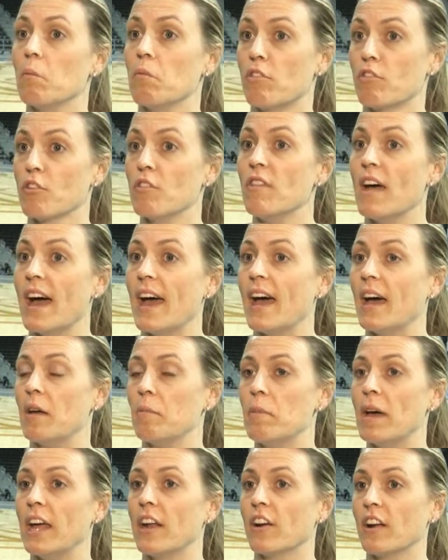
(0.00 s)
through that
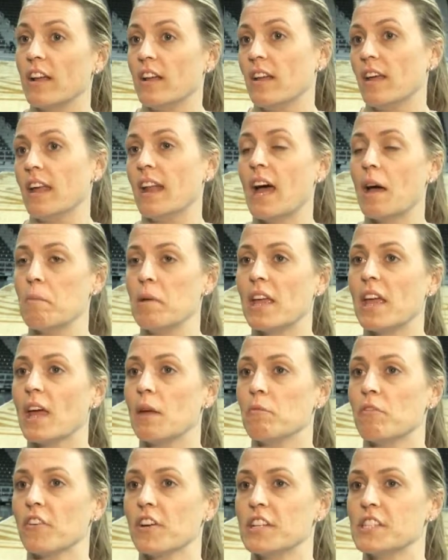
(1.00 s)
better, and I
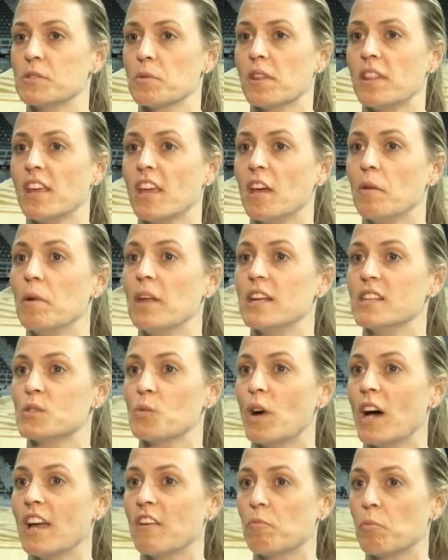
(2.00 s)
became friends with him and his
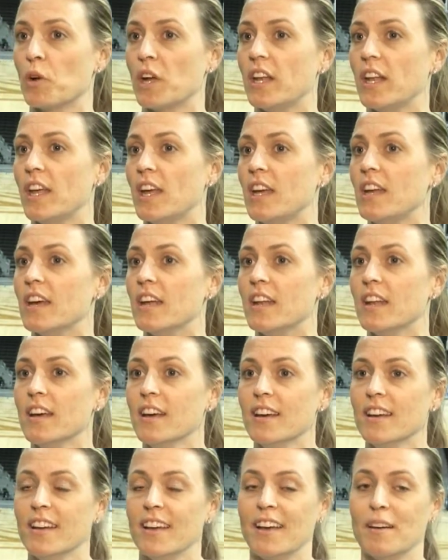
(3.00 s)
wife Brittany, and
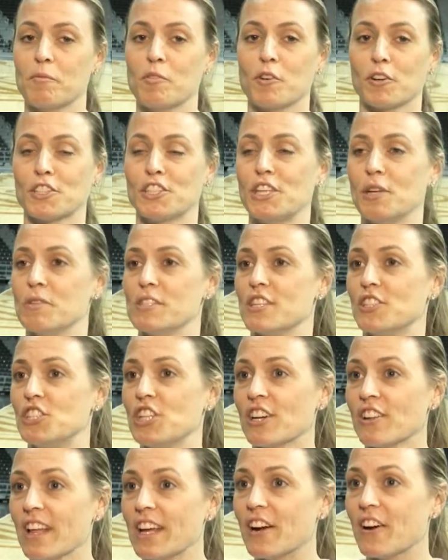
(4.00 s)
of course she was a
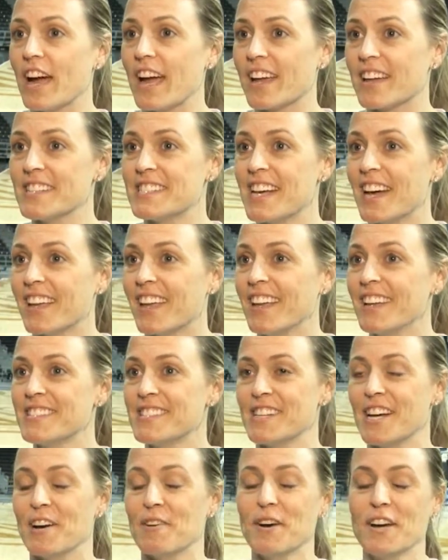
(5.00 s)
cheerleader at Kentucky,
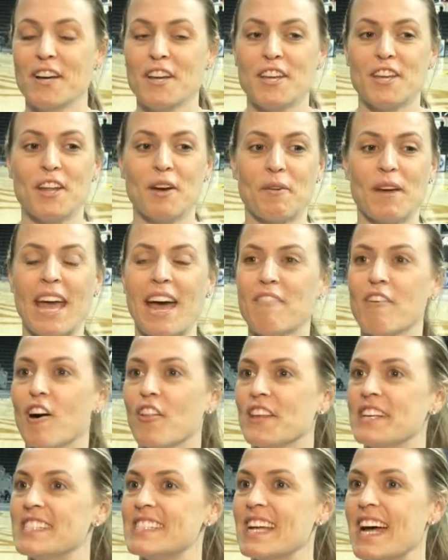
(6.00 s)
so we have all
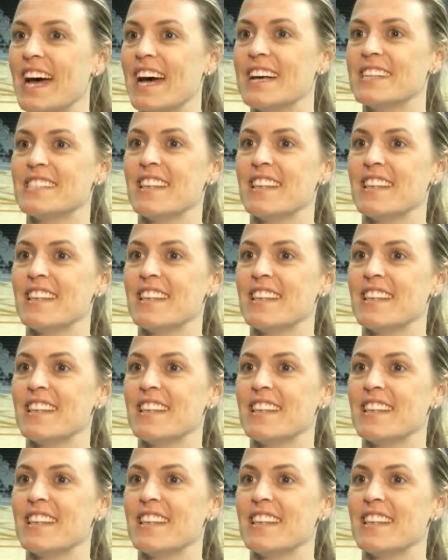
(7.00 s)
these ties.